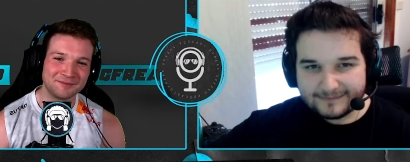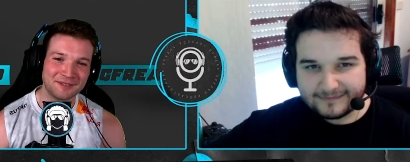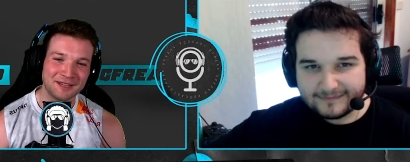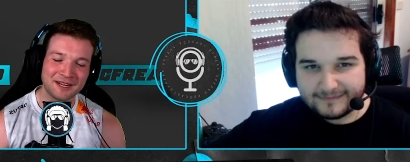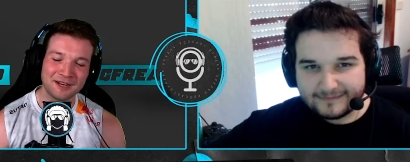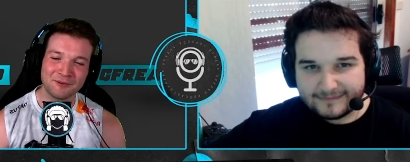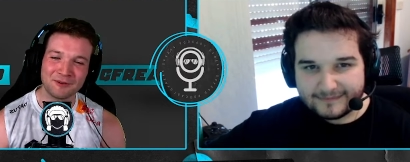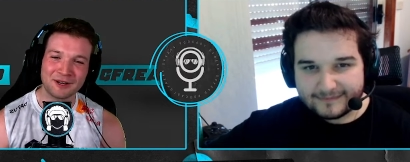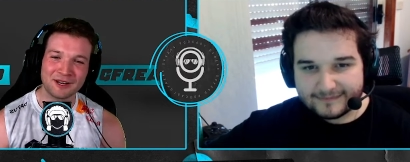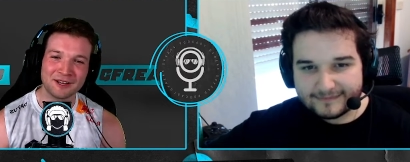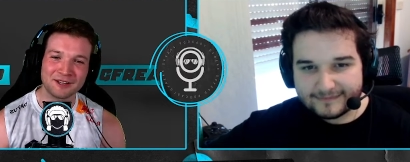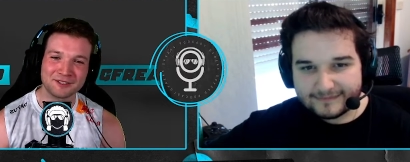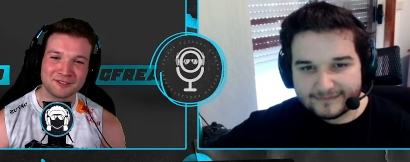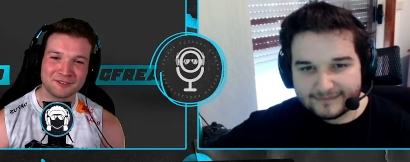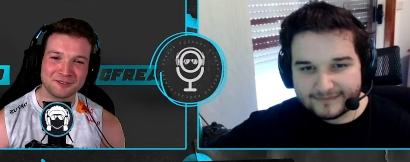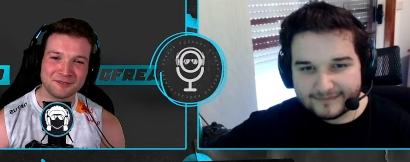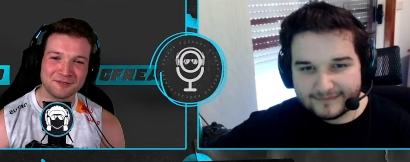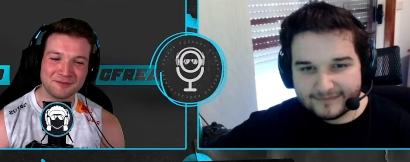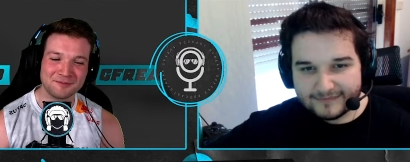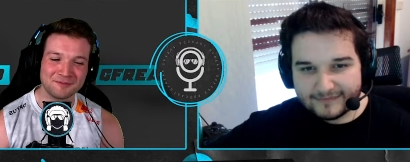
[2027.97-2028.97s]
Speaker 1: Anyone else?
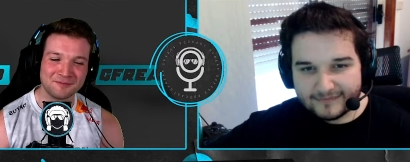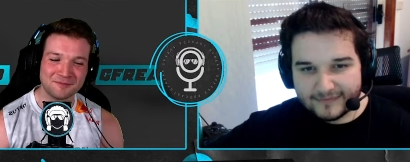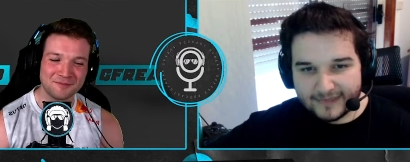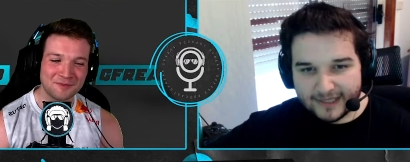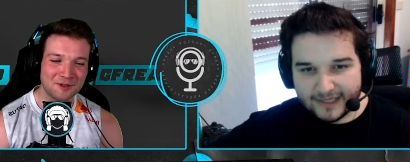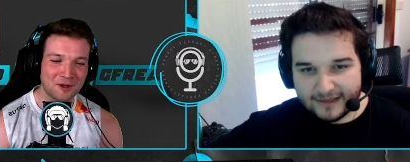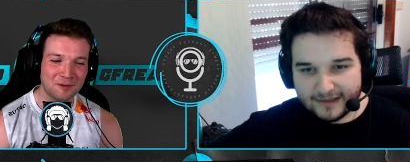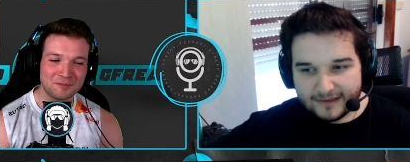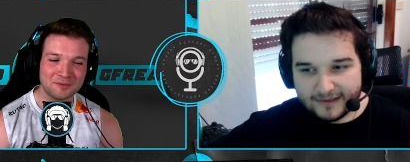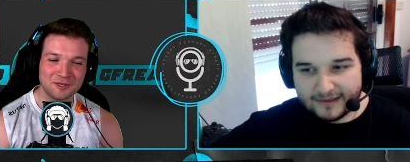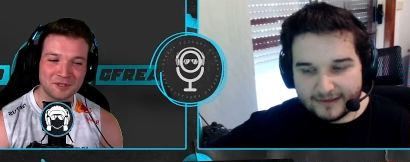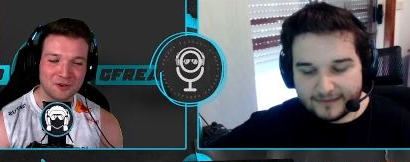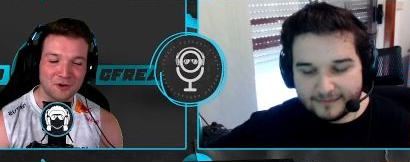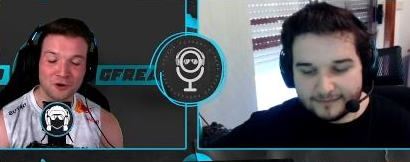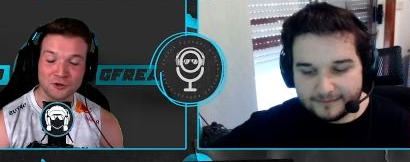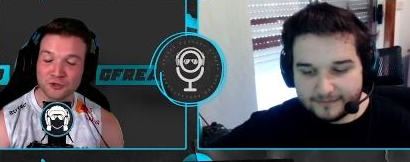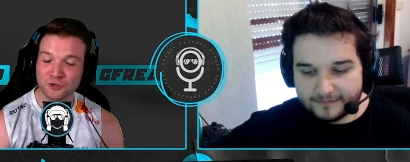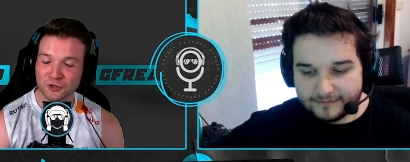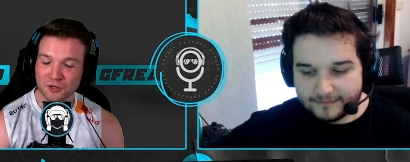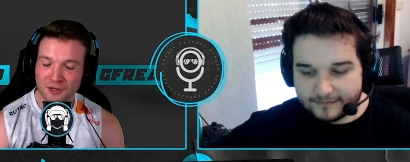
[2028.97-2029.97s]
Um, optic. Oh,
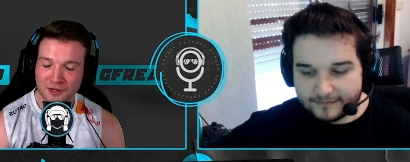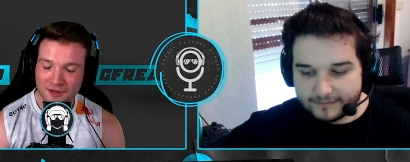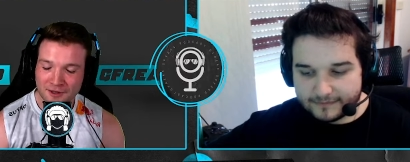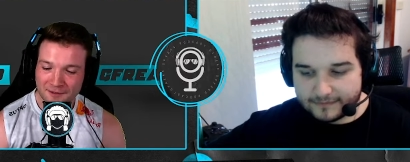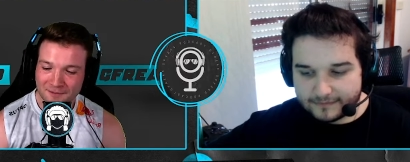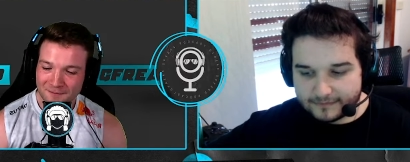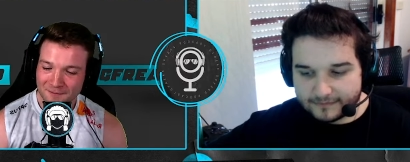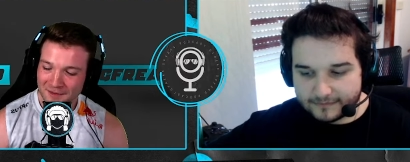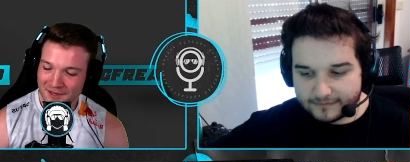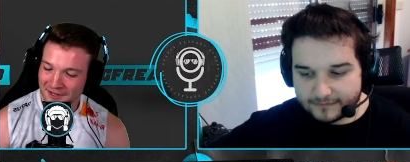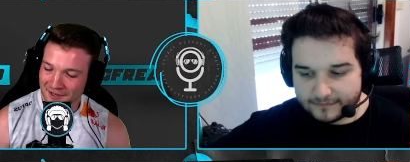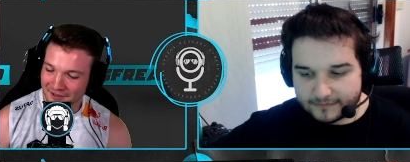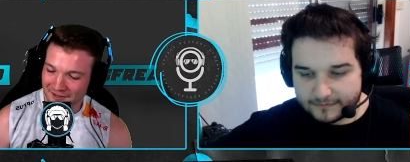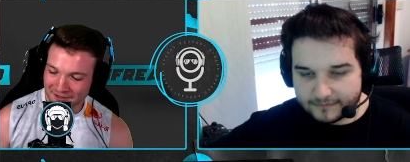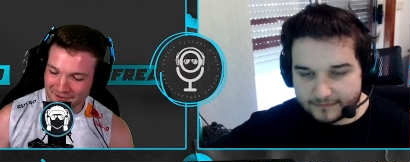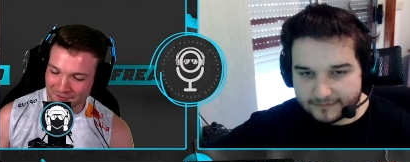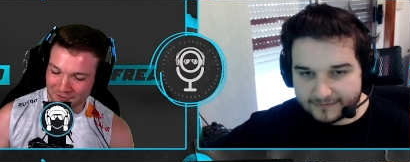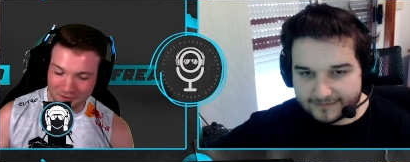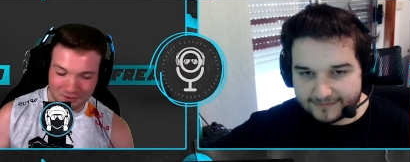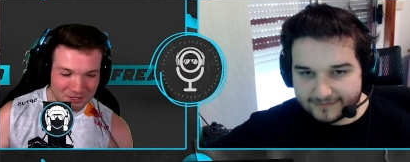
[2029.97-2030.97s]
dude,
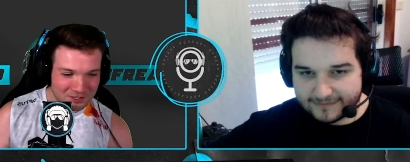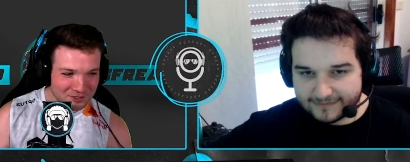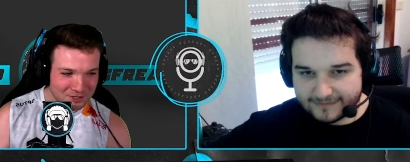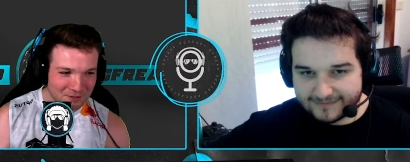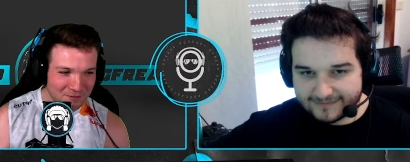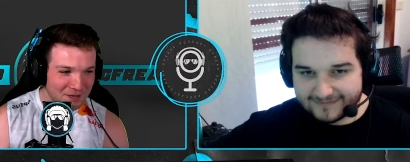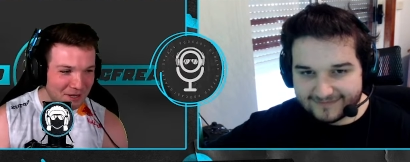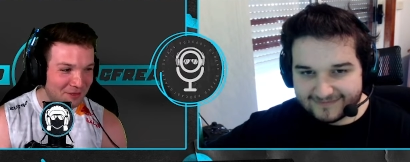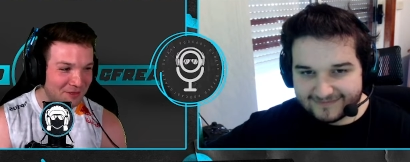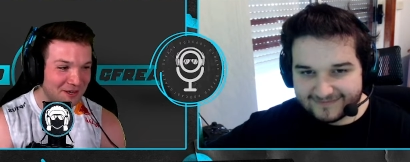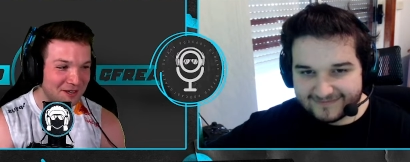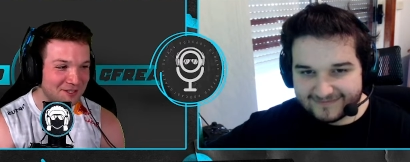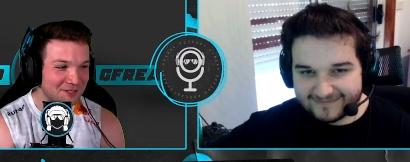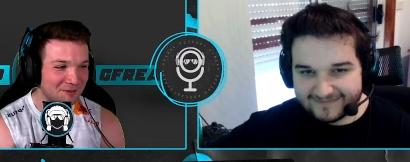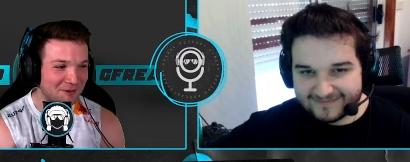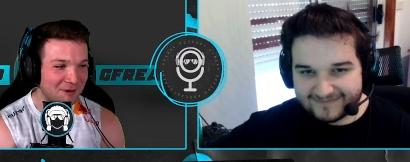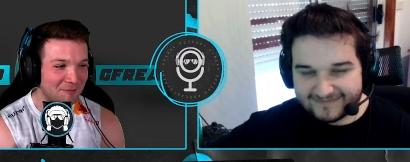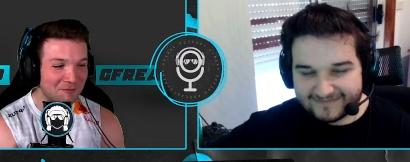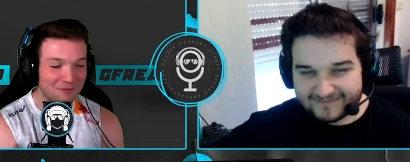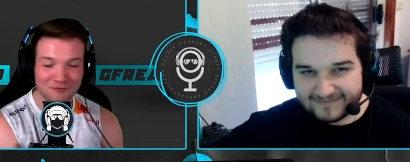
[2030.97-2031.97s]
there's so many things
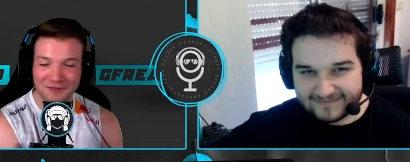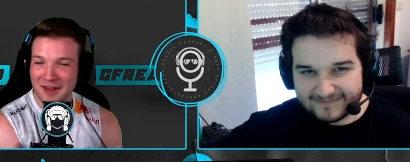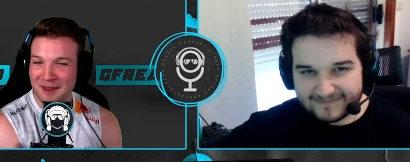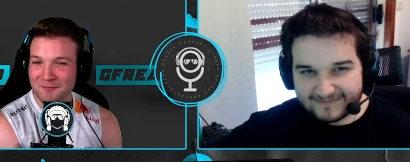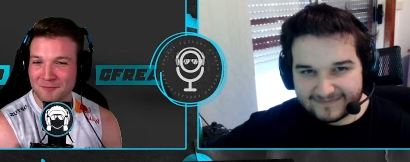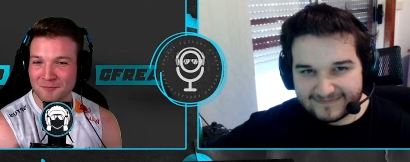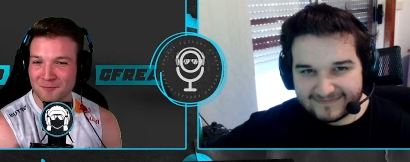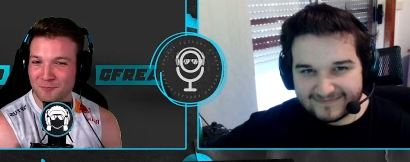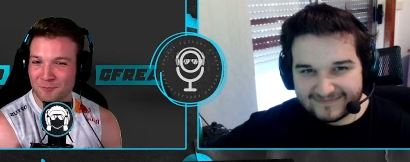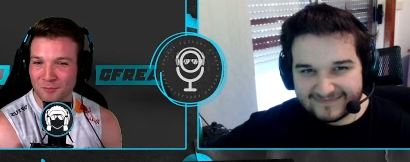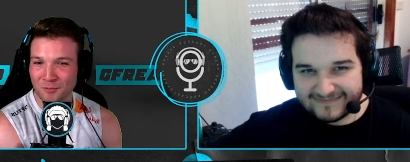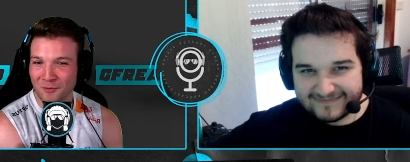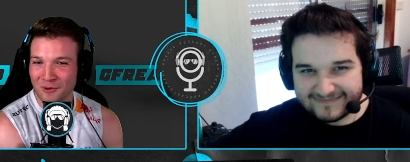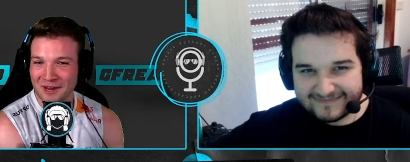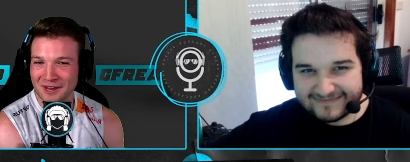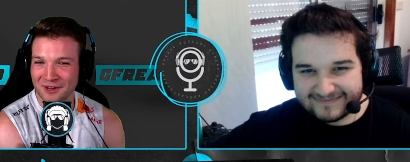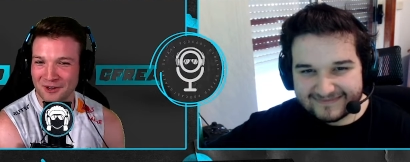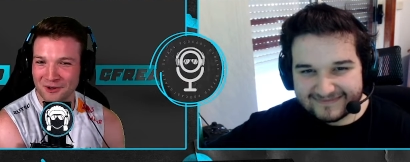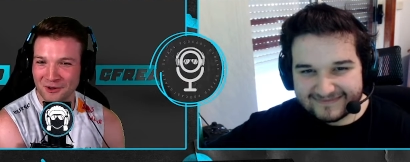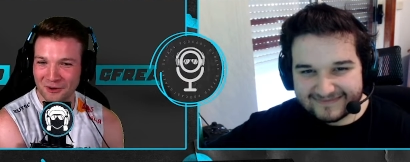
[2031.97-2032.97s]
I'm
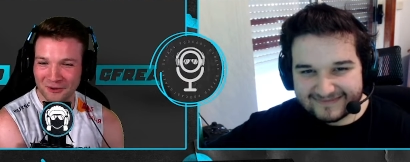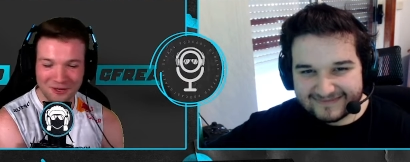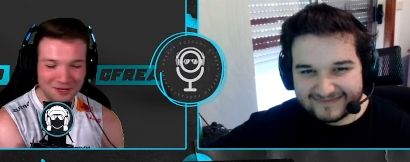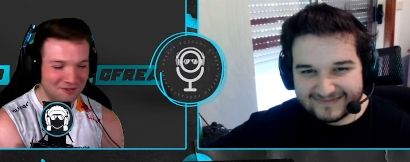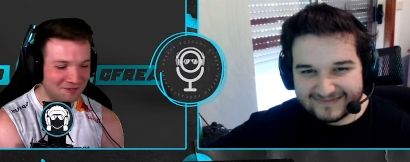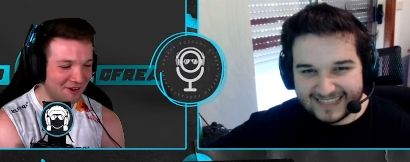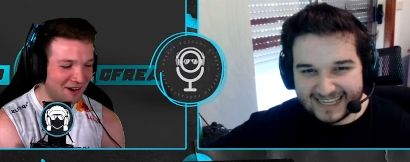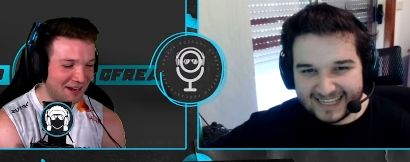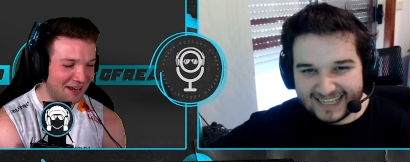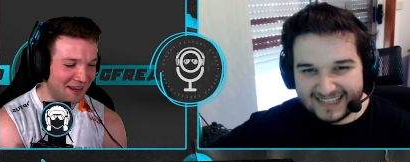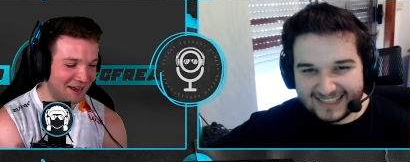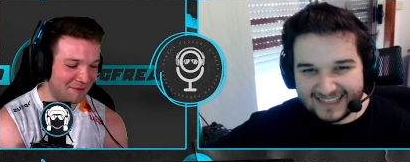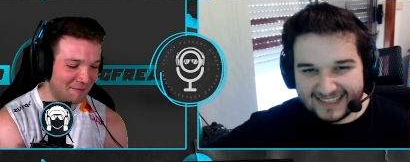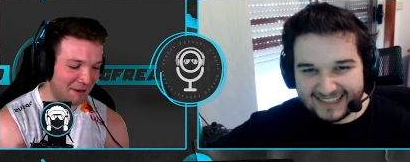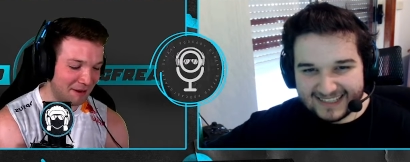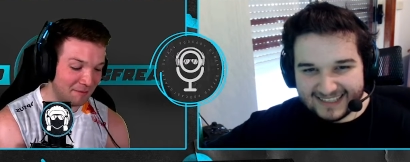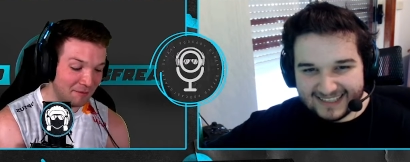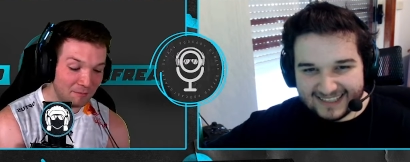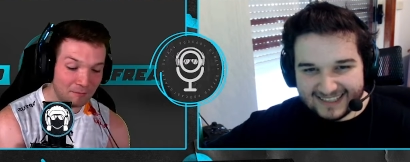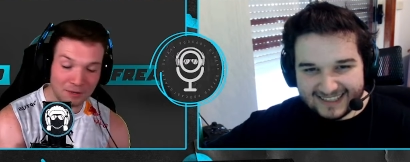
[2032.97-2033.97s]
fanboying girling right now,
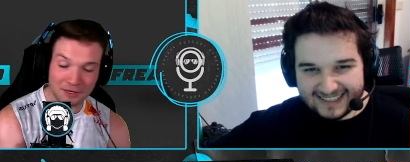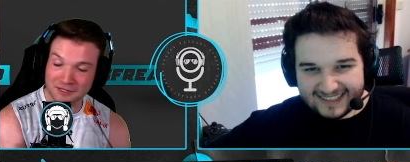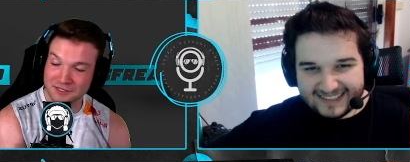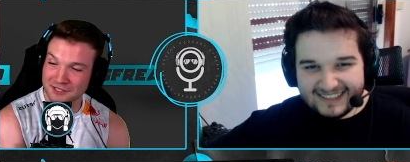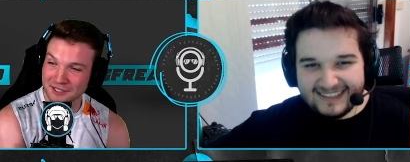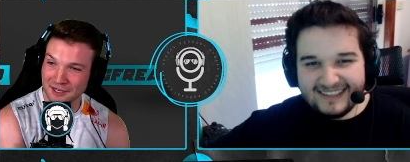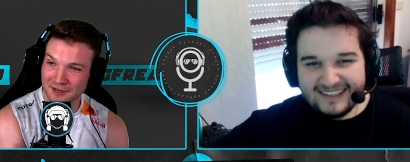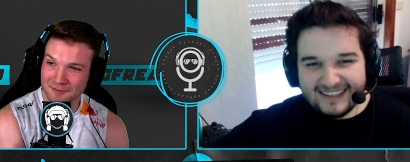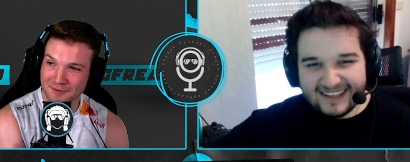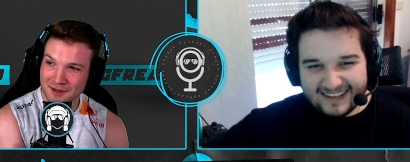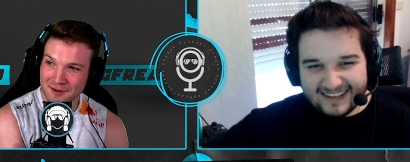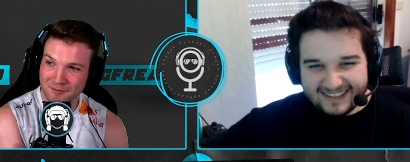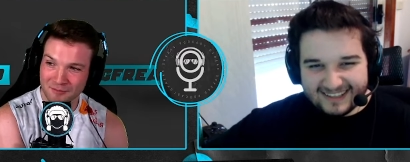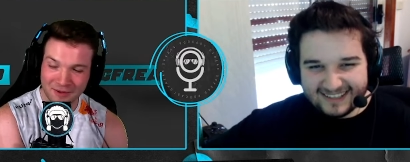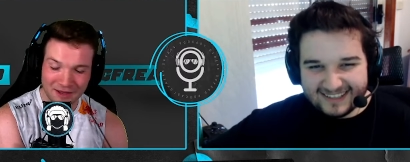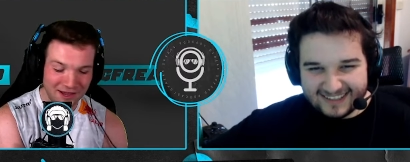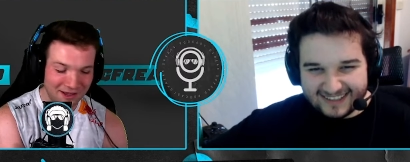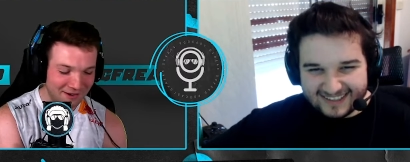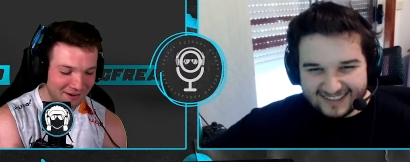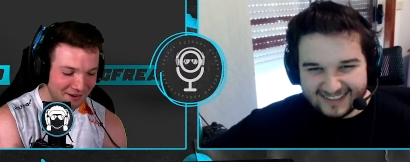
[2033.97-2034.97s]
man. But tell me
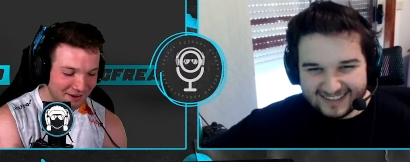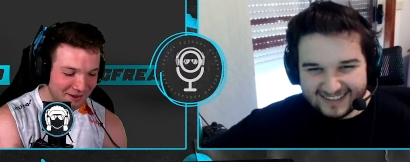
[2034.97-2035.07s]
about